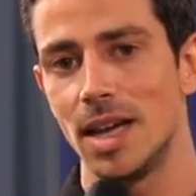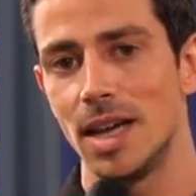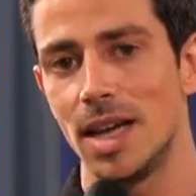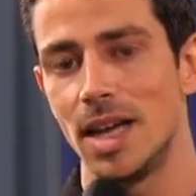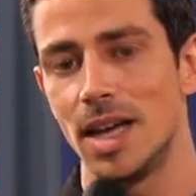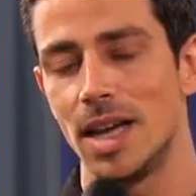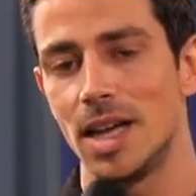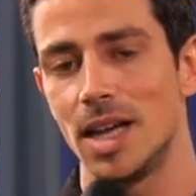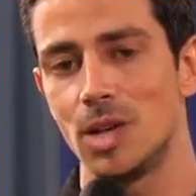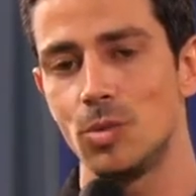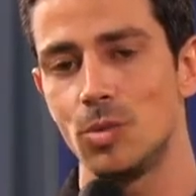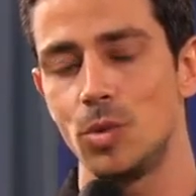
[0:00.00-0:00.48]

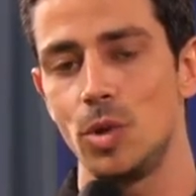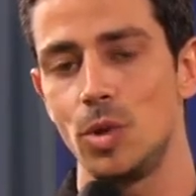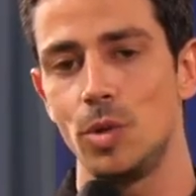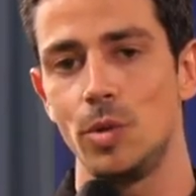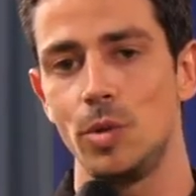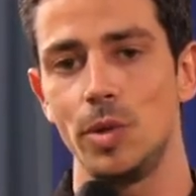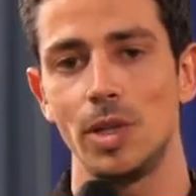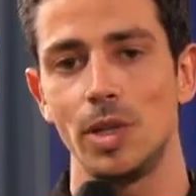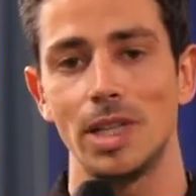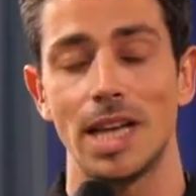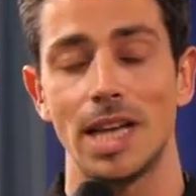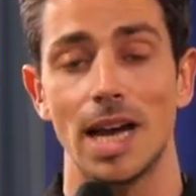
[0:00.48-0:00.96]
and we
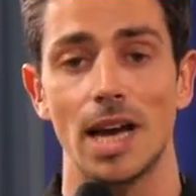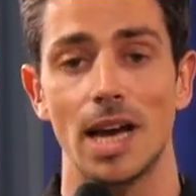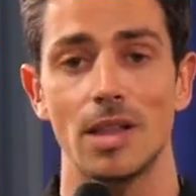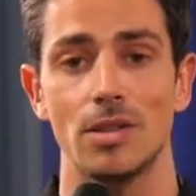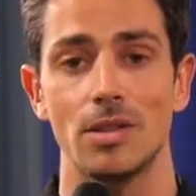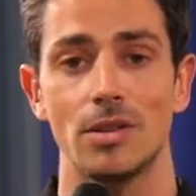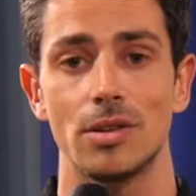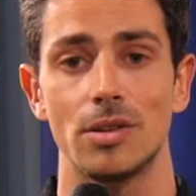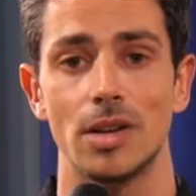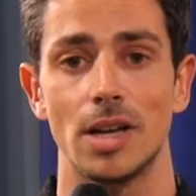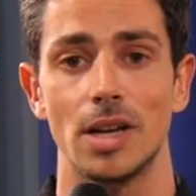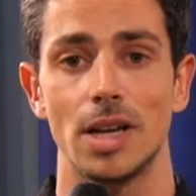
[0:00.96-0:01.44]
will
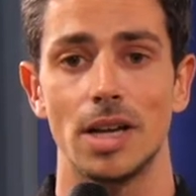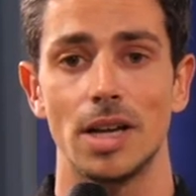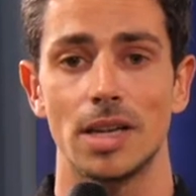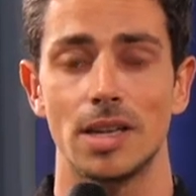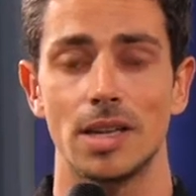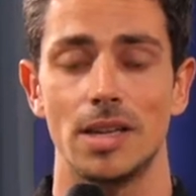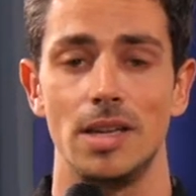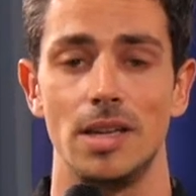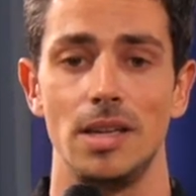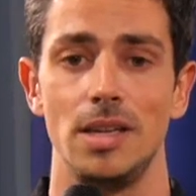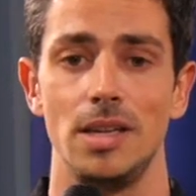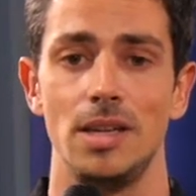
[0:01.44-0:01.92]
gather
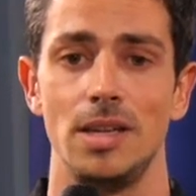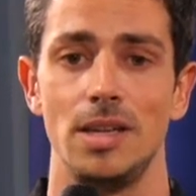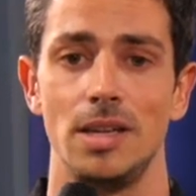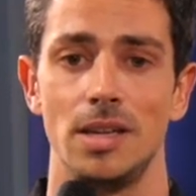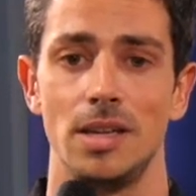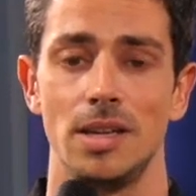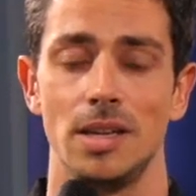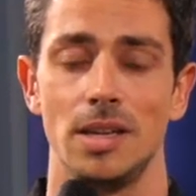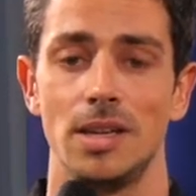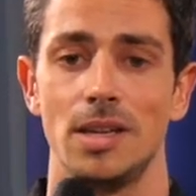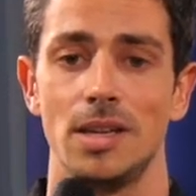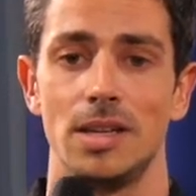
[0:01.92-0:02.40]

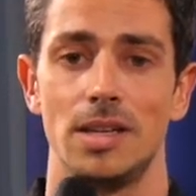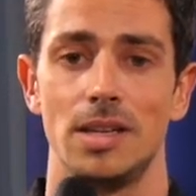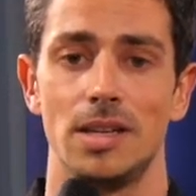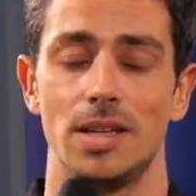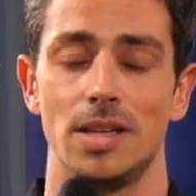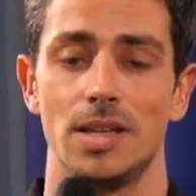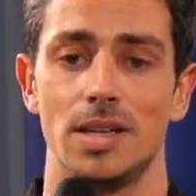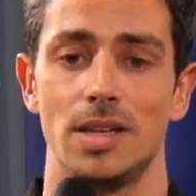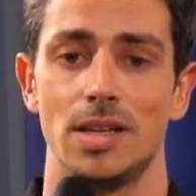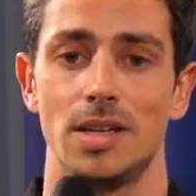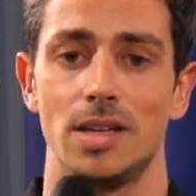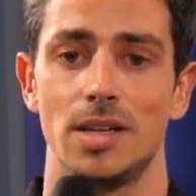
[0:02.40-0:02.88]
key
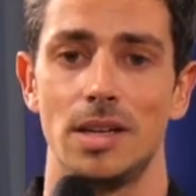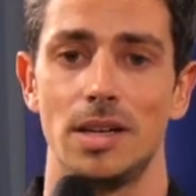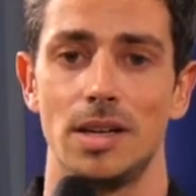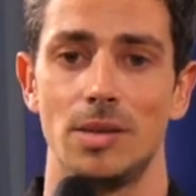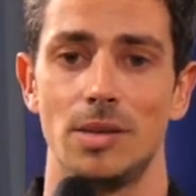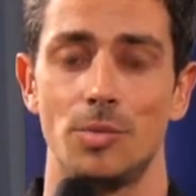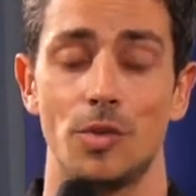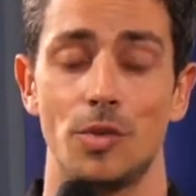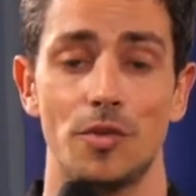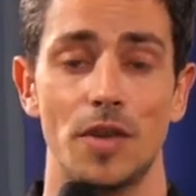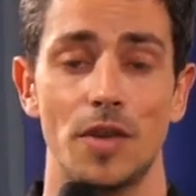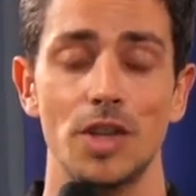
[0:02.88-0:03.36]

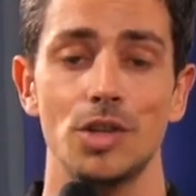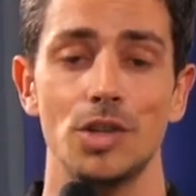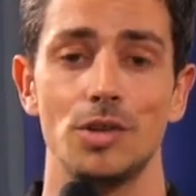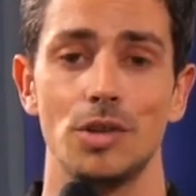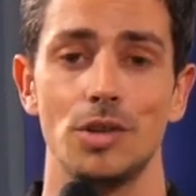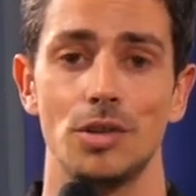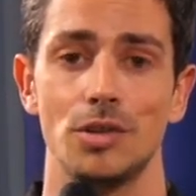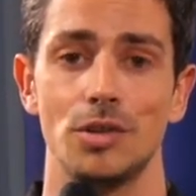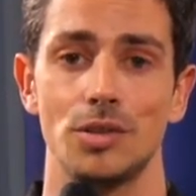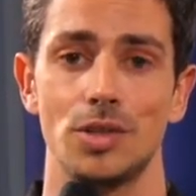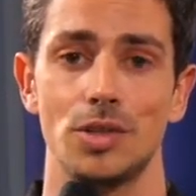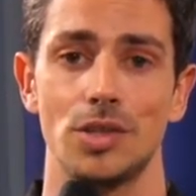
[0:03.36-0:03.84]
uh,
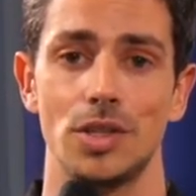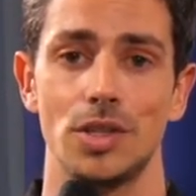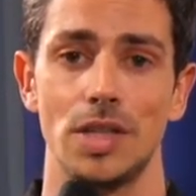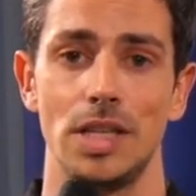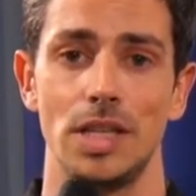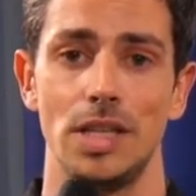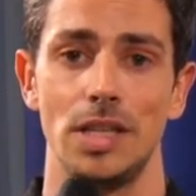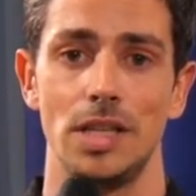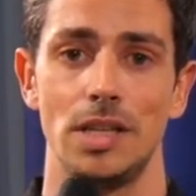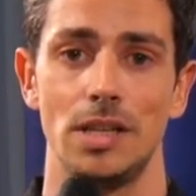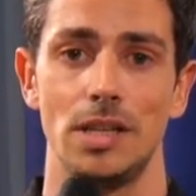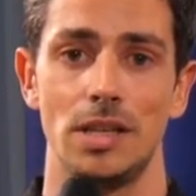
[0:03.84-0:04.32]
professionals
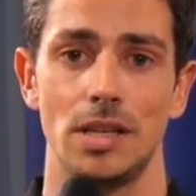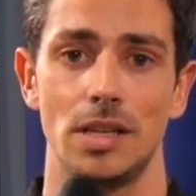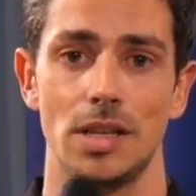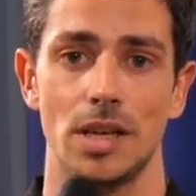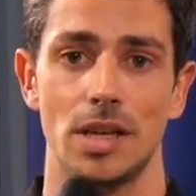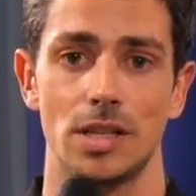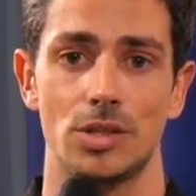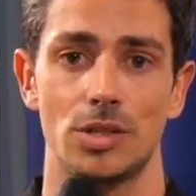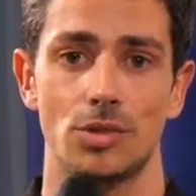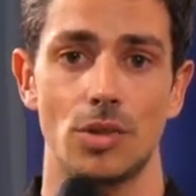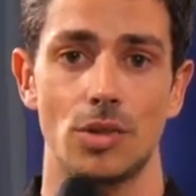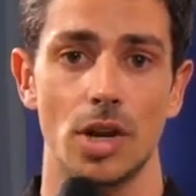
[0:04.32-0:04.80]
in
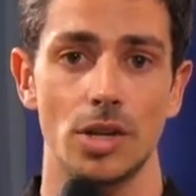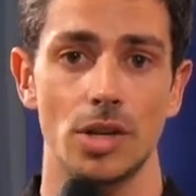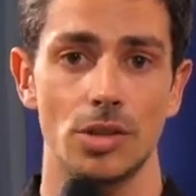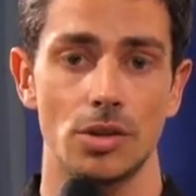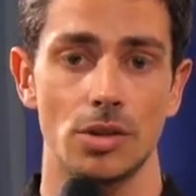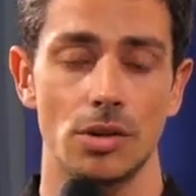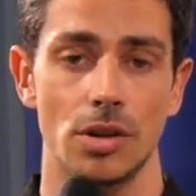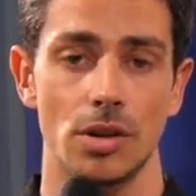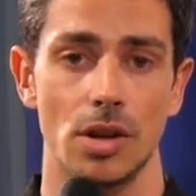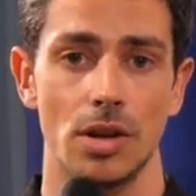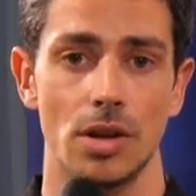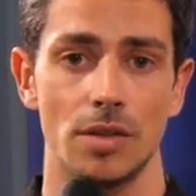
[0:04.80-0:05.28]
a
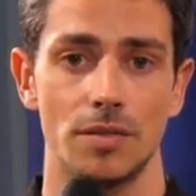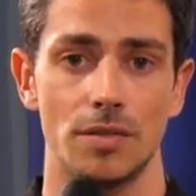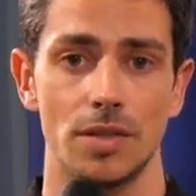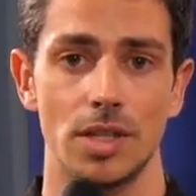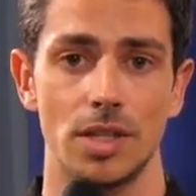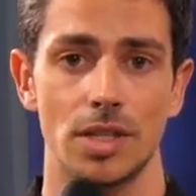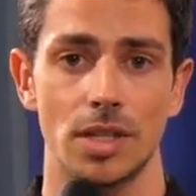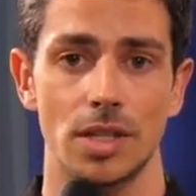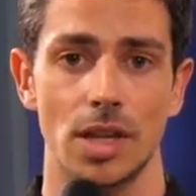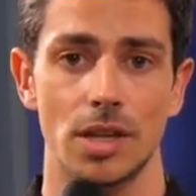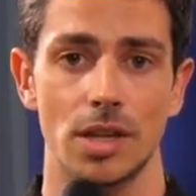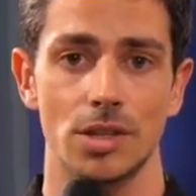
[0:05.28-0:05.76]
structure of
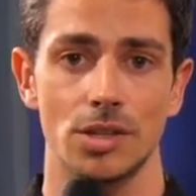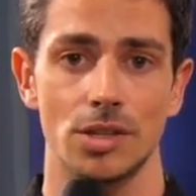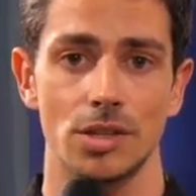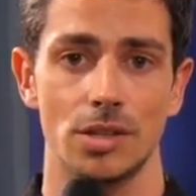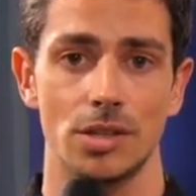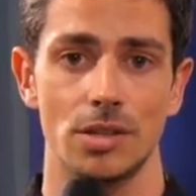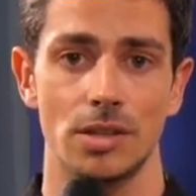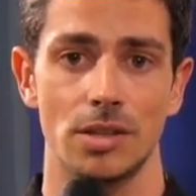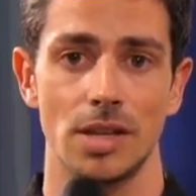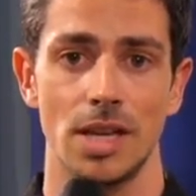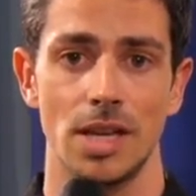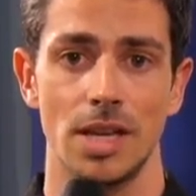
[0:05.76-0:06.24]

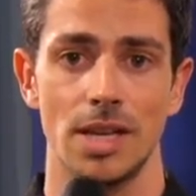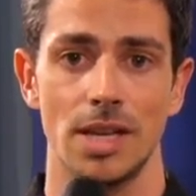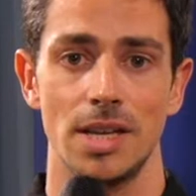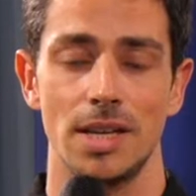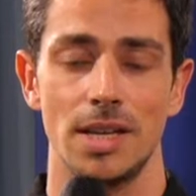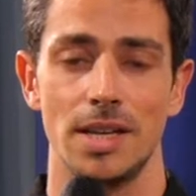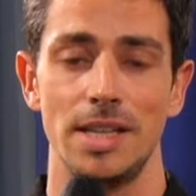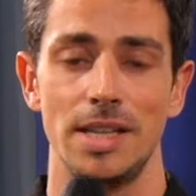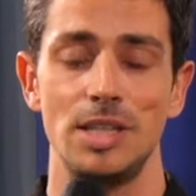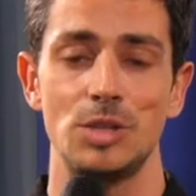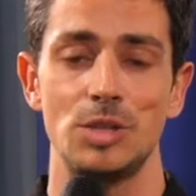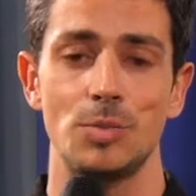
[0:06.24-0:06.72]
discussion
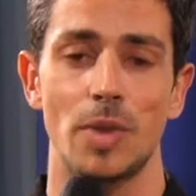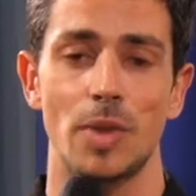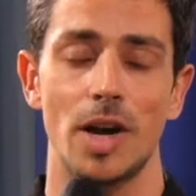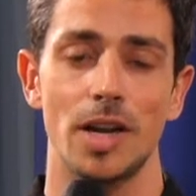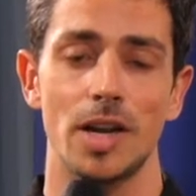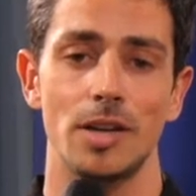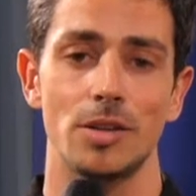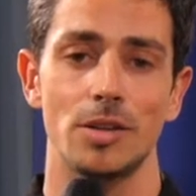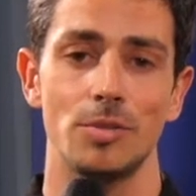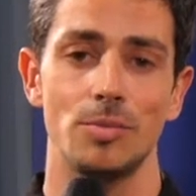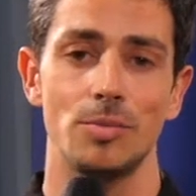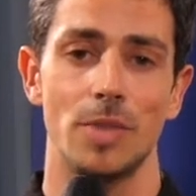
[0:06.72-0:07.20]

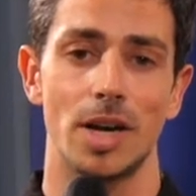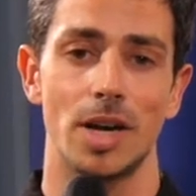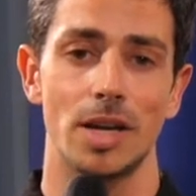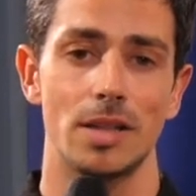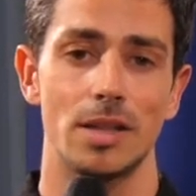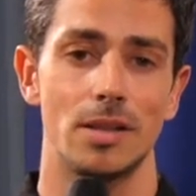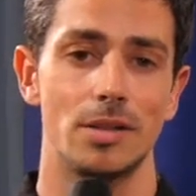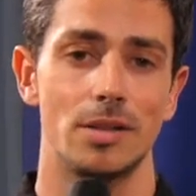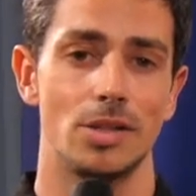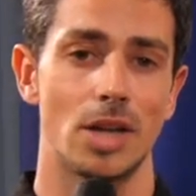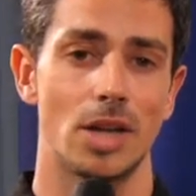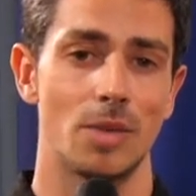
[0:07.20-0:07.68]
inspired by
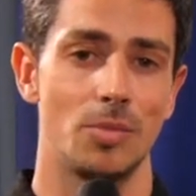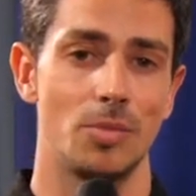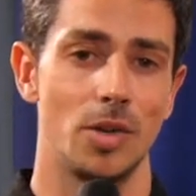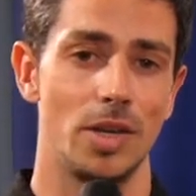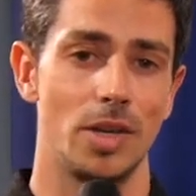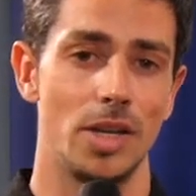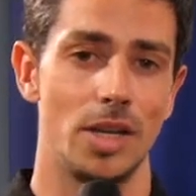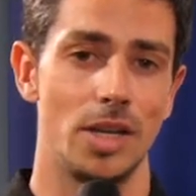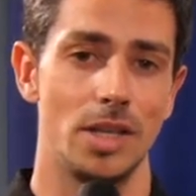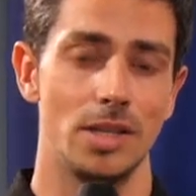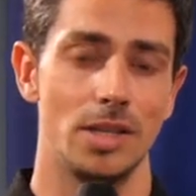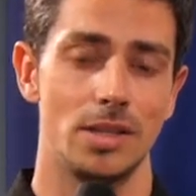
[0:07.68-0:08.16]
the
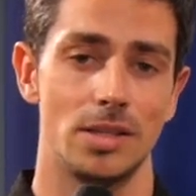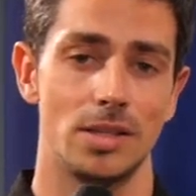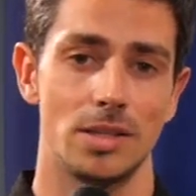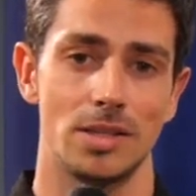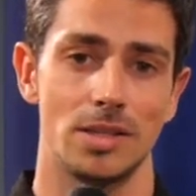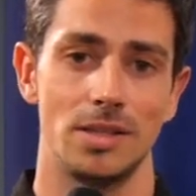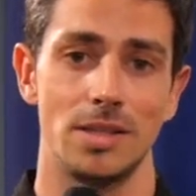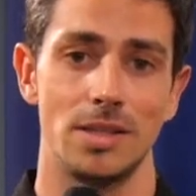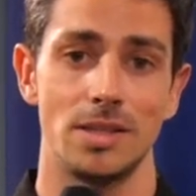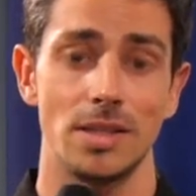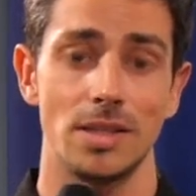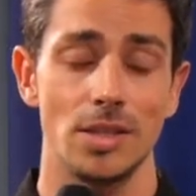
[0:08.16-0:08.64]
Japanese
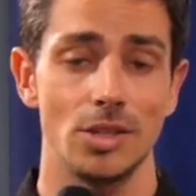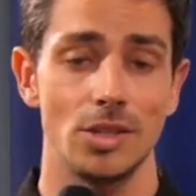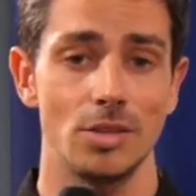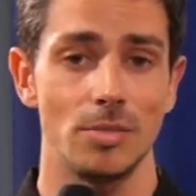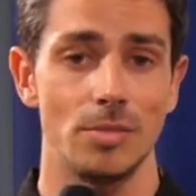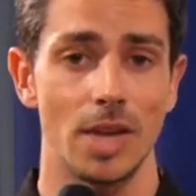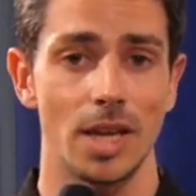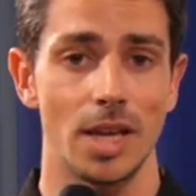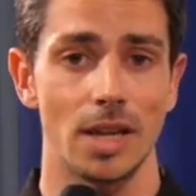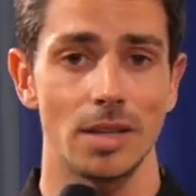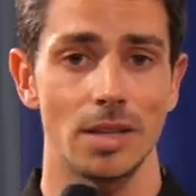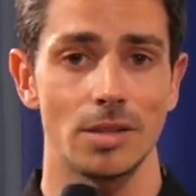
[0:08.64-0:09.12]
decision
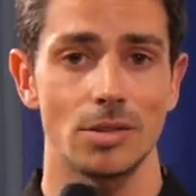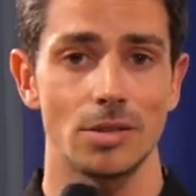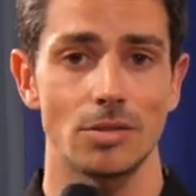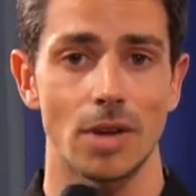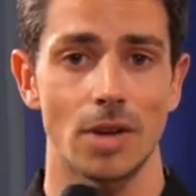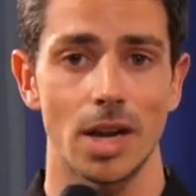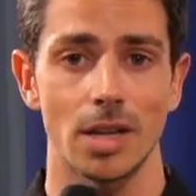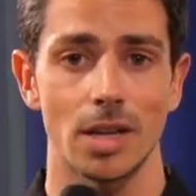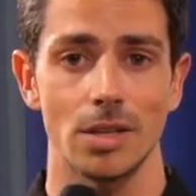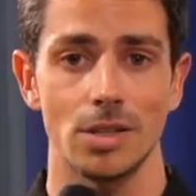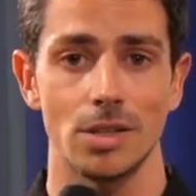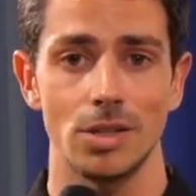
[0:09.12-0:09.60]
making
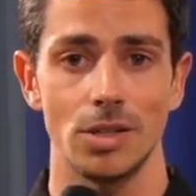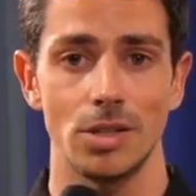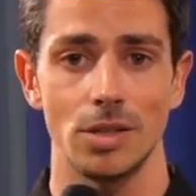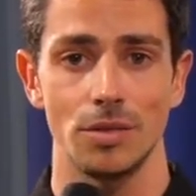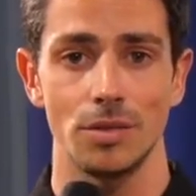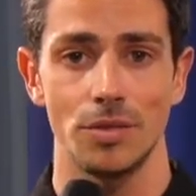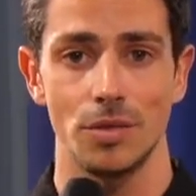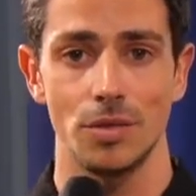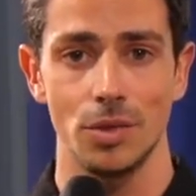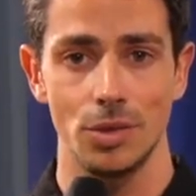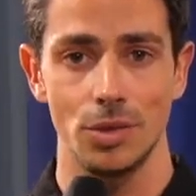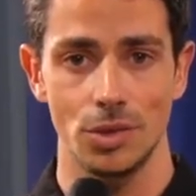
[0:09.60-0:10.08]
strategy
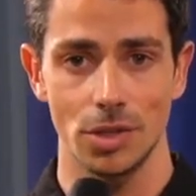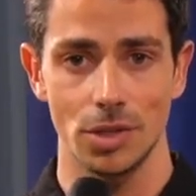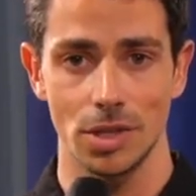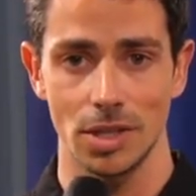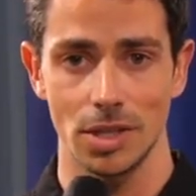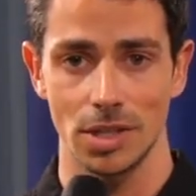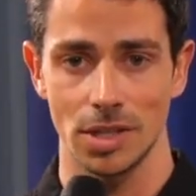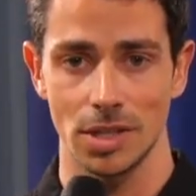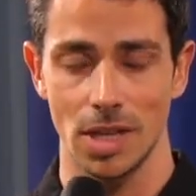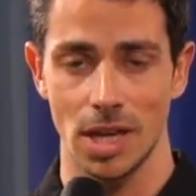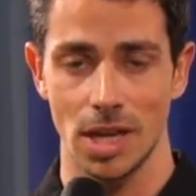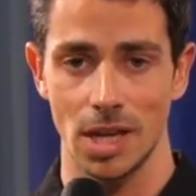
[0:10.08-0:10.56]
of future
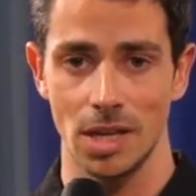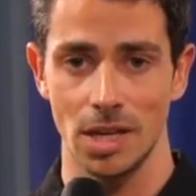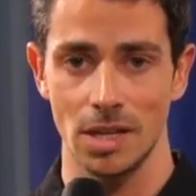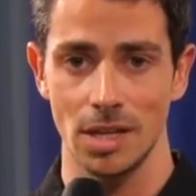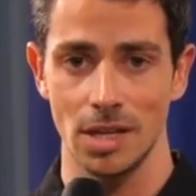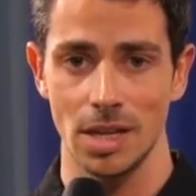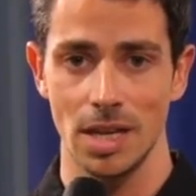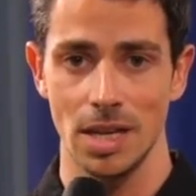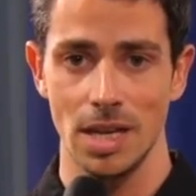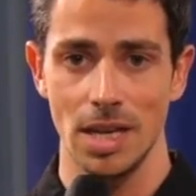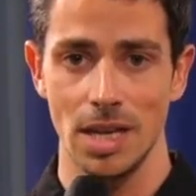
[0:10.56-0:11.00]
design,